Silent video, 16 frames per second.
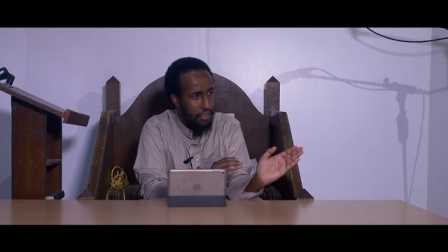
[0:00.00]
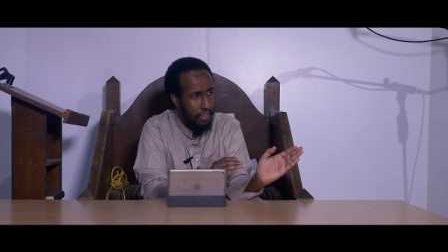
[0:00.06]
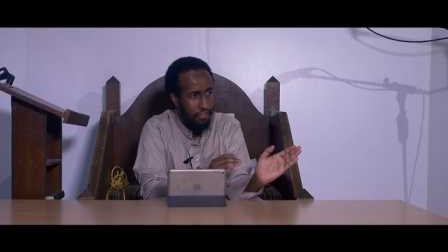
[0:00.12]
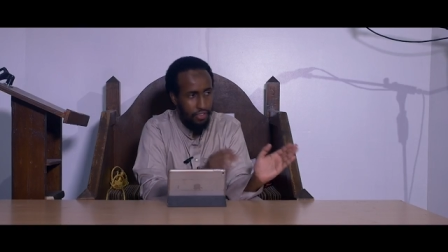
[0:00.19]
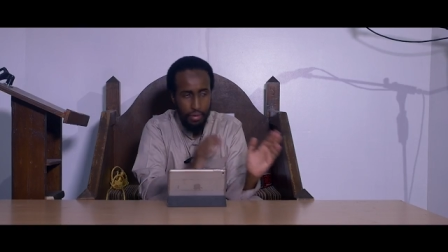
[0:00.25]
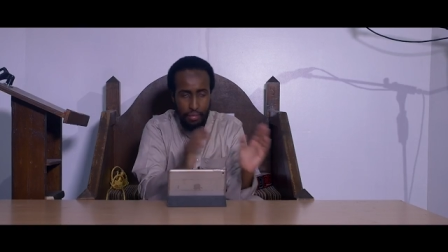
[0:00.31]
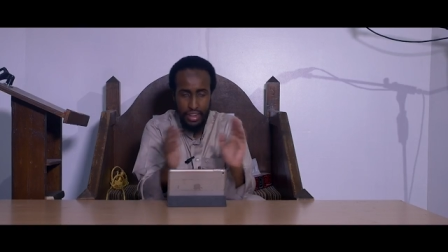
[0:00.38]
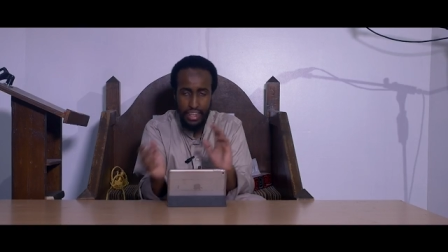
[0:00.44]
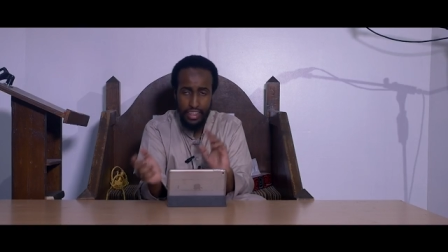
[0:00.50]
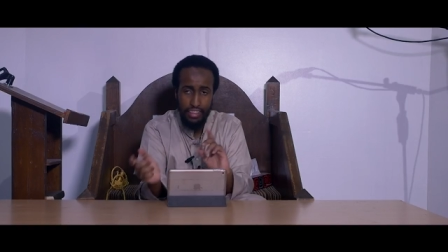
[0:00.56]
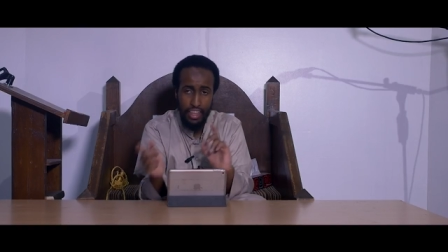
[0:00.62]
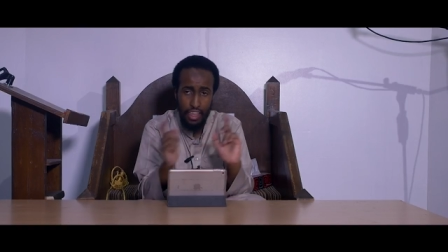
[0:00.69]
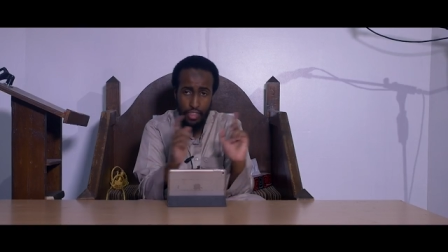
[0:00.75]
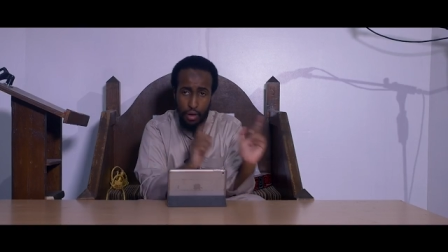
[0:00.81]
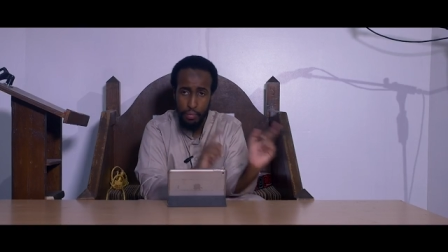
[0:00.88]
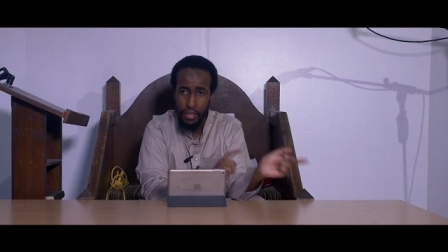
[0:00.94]
If somebody takes
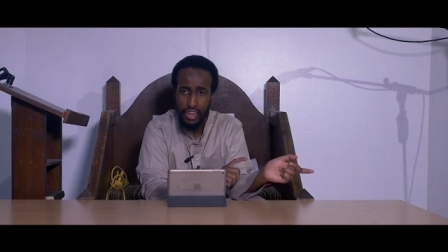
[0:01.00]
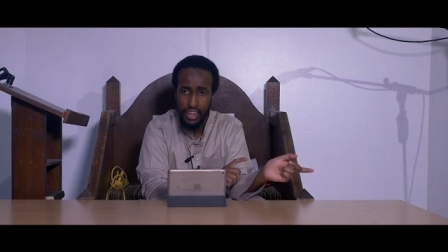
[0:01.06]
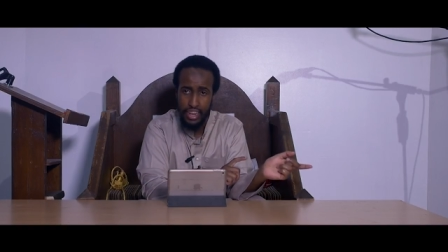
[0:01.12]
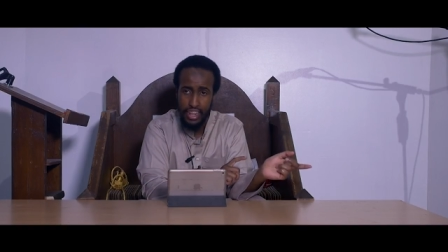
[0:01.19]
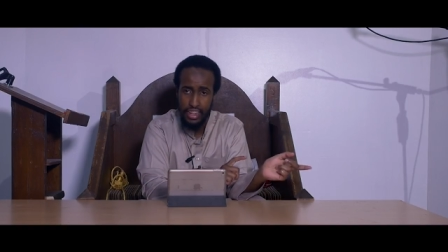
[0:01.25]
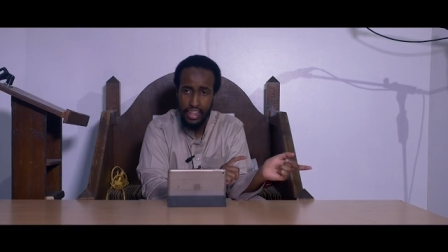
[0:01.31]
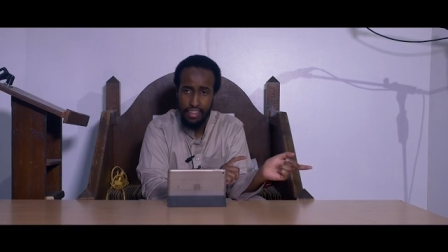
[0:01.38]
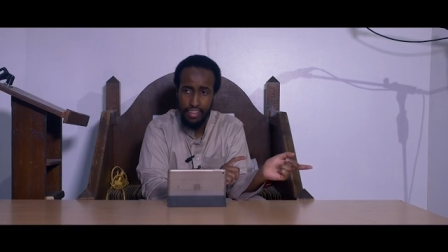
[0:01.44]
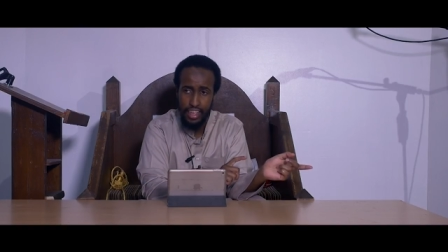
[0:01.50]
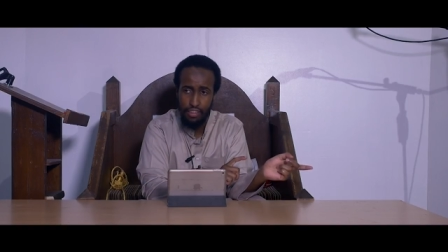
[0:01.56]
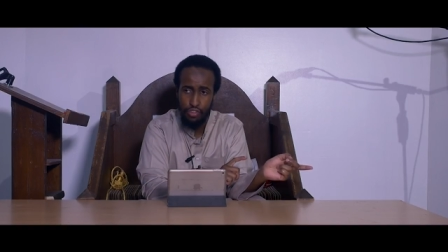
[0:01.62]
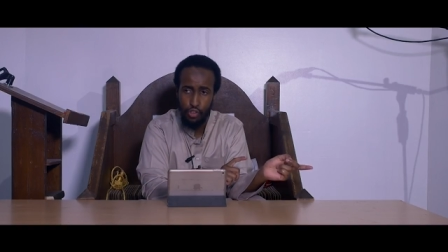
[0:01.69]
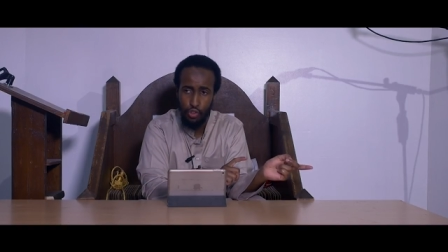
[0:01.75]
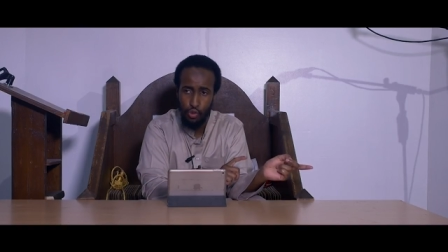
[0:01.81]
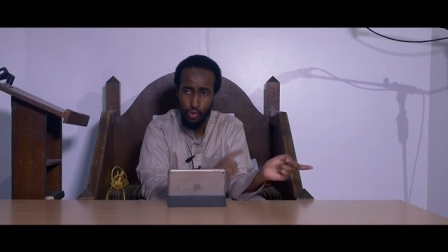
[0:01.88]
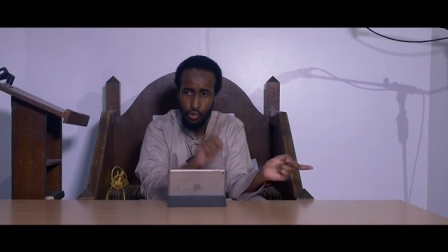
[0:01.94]
the other opinion and they say
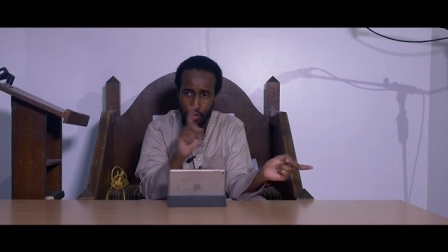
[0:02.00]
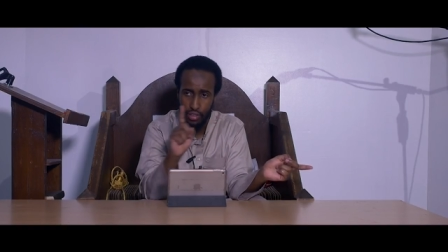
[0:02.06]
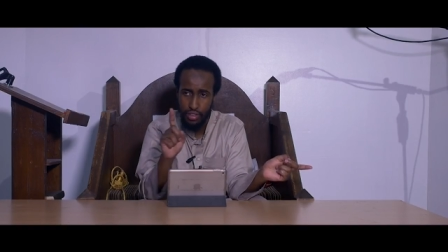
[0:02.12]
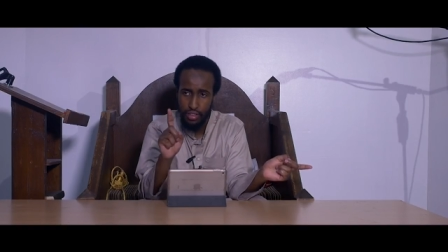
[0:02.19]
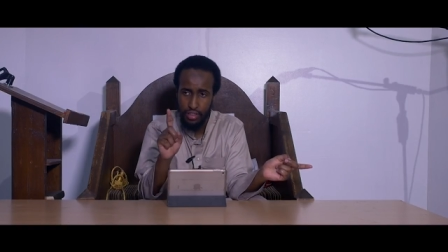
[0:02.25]
to you,